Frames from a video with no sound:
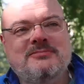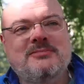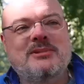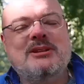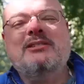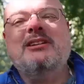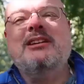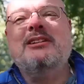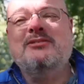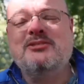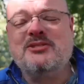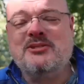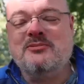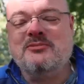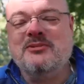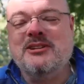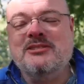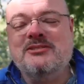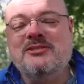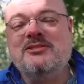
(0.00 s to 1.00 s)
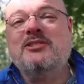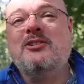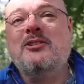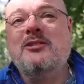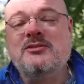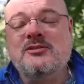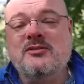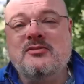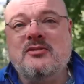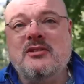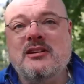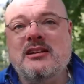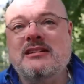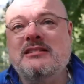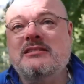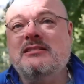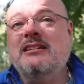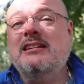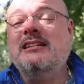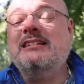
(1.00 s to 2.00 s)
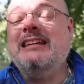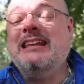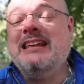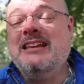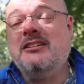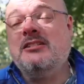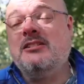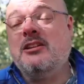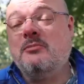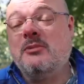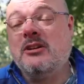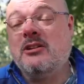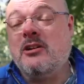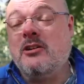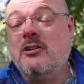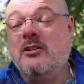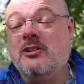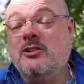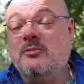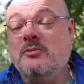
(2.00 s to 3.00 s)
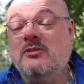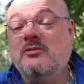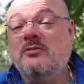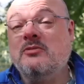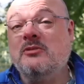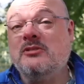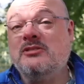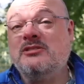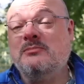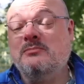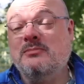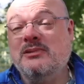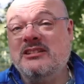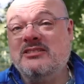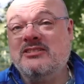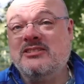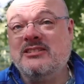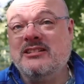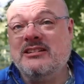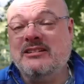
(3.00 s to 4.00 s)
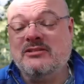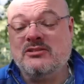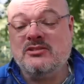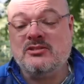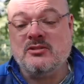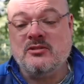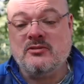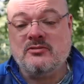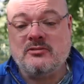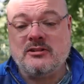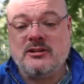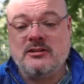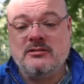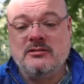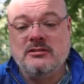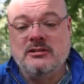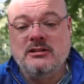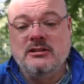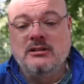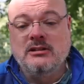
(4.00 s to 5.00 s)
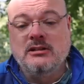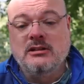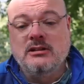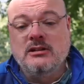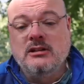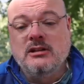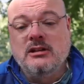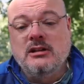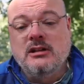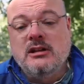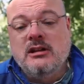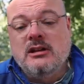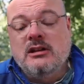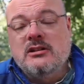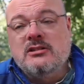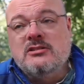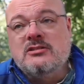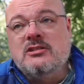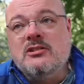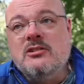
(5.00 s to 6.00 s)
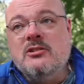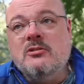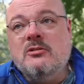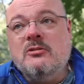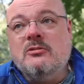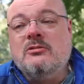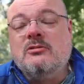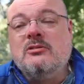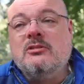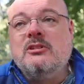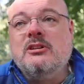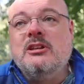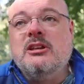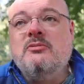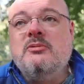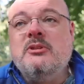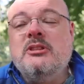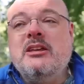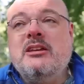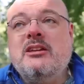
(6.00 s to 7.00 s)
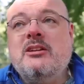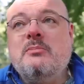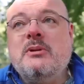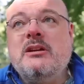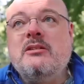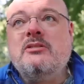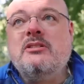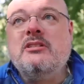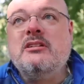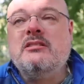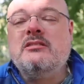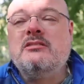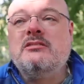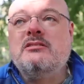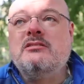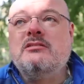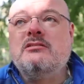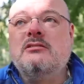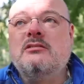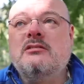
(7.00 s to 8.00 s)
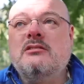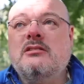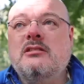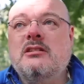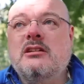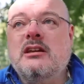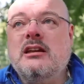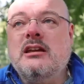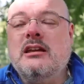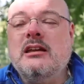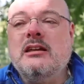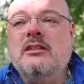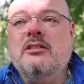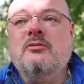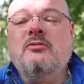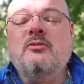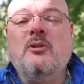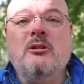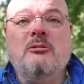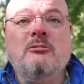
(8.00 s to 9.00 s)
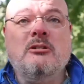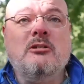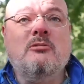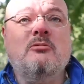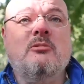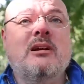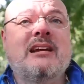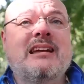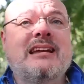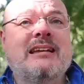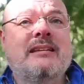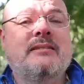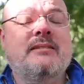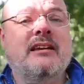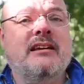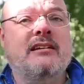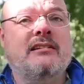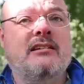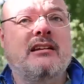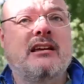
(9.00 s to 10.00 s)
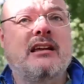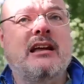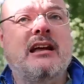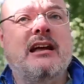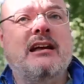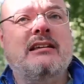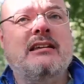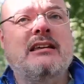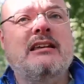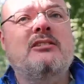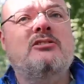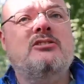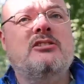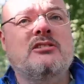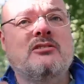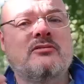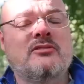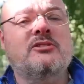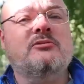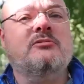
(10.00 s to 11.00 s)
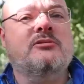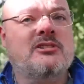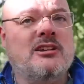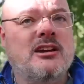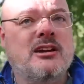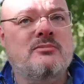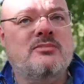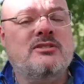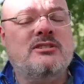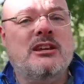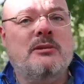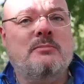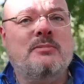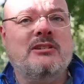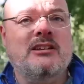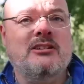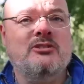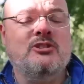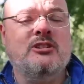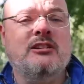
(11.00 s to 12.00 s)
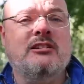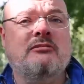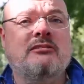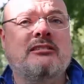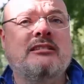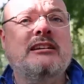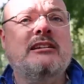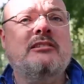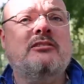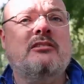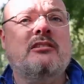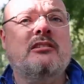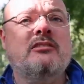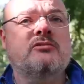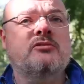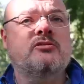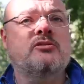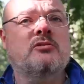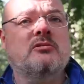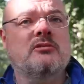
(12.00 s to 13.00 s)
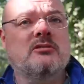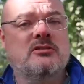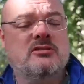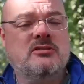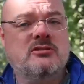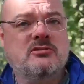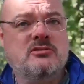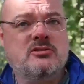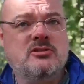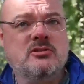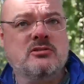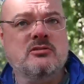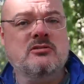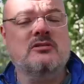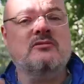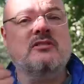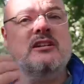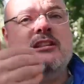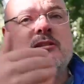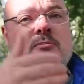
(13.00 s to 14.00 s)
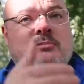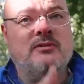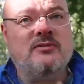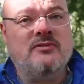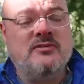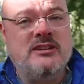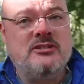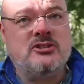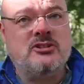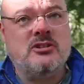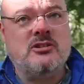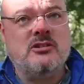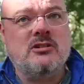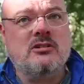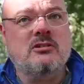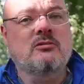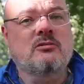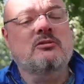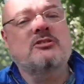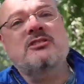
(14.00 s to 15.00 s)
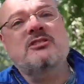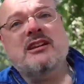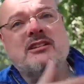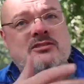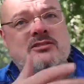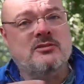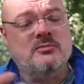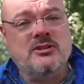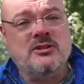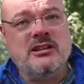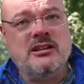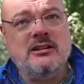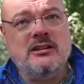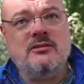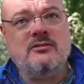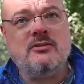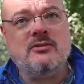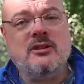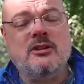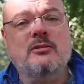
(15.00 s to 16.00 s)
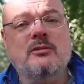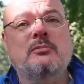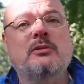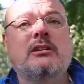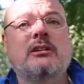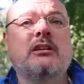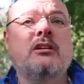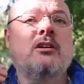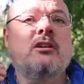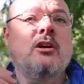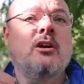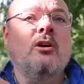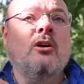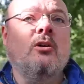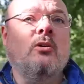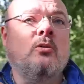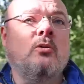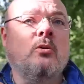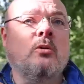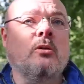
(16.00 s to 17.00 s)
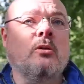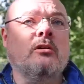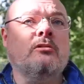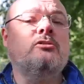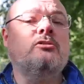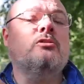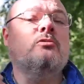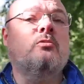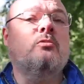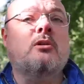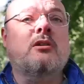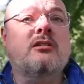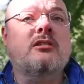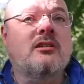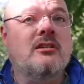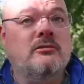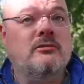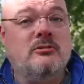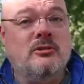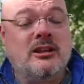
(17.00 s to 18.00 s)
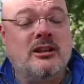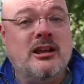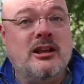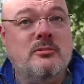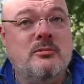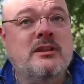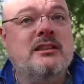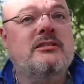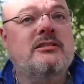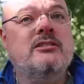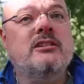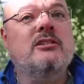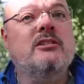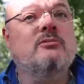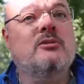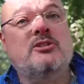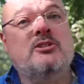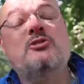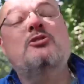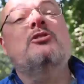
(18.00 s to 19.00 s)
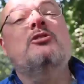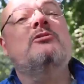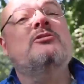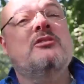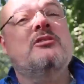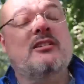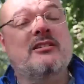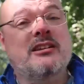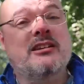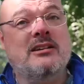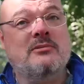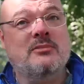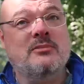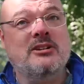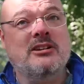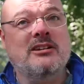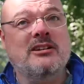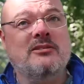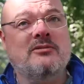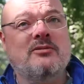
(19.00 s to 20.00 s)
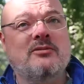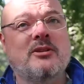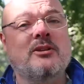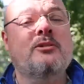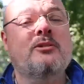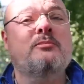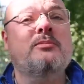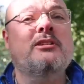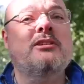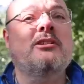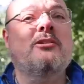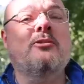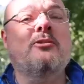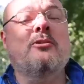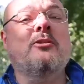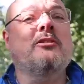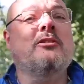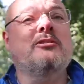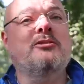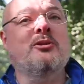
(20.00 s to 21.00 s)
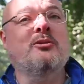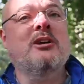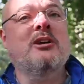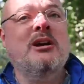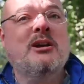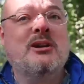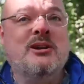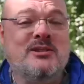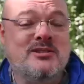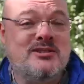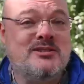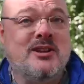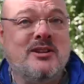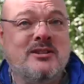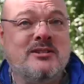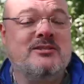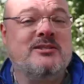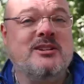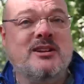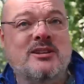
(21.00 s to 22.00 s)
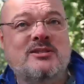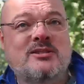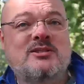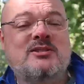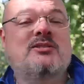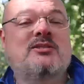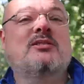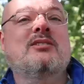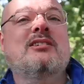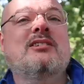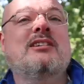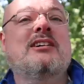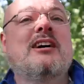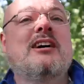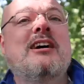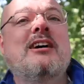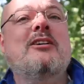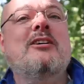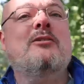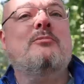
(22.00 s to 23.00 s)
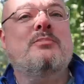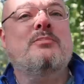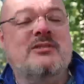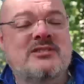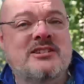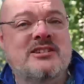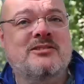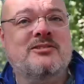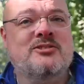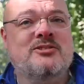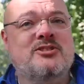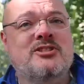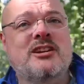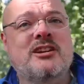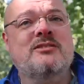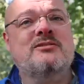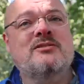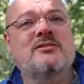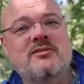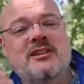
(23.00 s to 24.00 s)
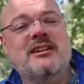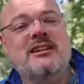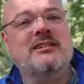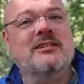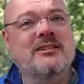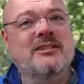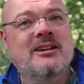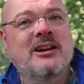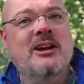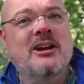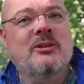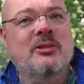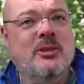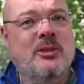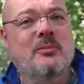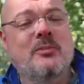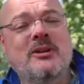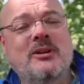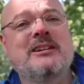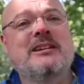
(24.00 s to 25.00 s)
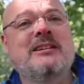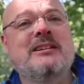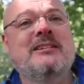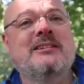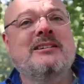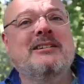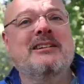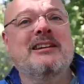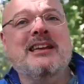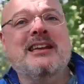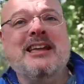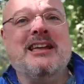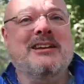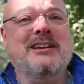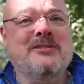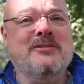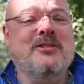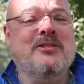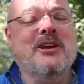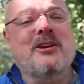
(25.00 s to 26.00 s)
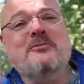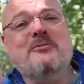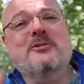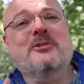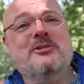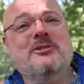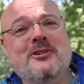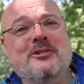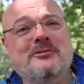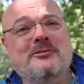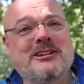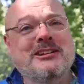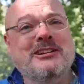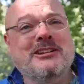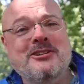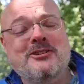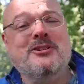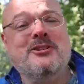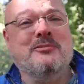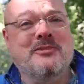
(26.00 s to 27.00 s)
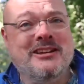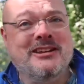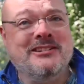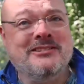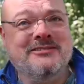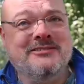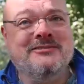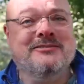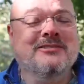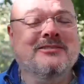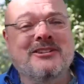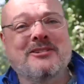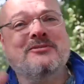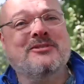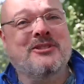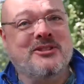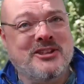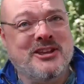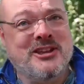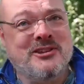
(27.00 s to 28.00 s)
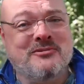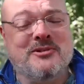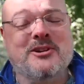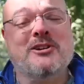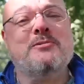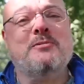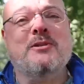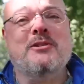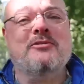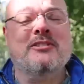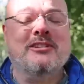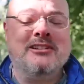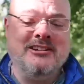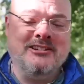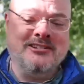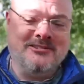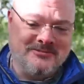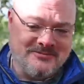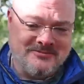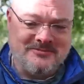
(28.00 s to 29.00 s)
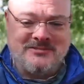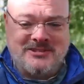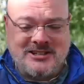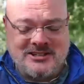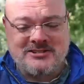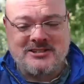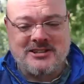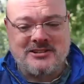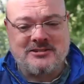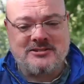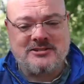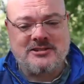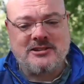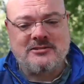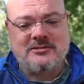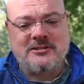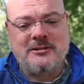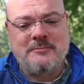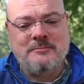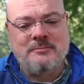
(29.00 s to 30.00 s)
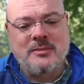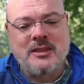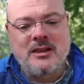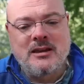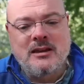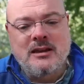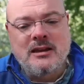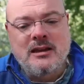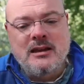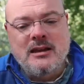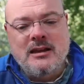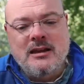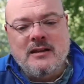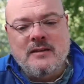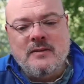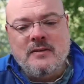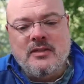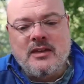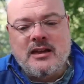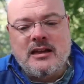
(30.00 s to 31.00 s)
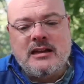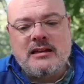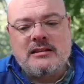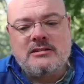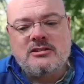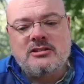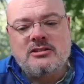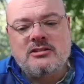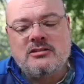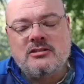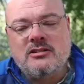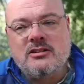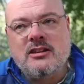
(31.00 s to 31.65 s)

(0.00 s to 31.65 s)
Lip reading: in certain ways, it's hard to find an economic argument for simplicity in software. So if we think about this in the following way, that at each individual time step, an engineering leader has a choice to develop a feature which gets money in for the company, or to work on reliability, which does not get money in for the company, or consolidates a higher percentage chance of getting the money in that would already come in if the thing worked perfectly, etc., etc. That